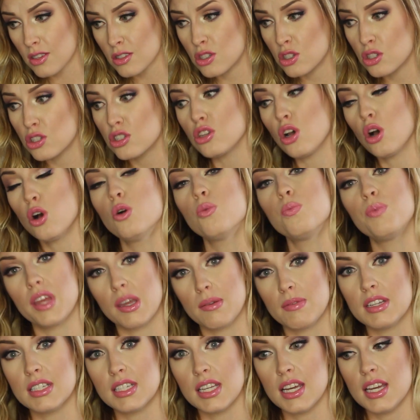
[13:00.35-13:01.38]
so
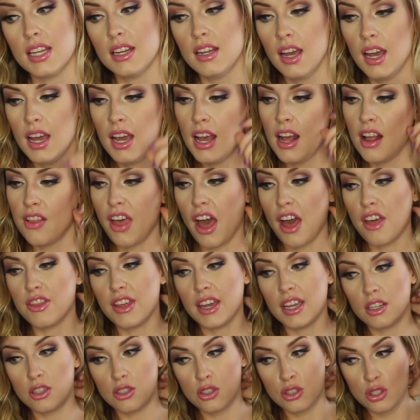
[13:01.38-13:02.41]
pigmented that
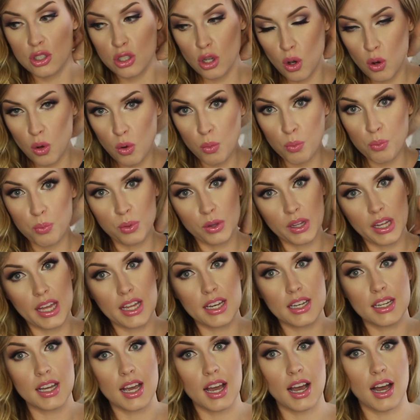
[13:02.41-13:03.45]
they don't
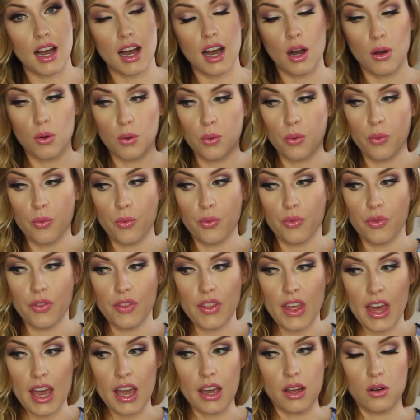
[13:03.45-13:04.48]
blend out
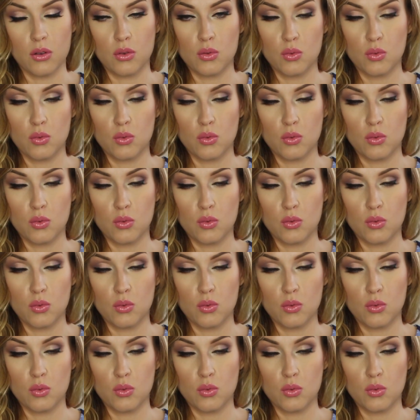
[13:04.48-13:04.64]
that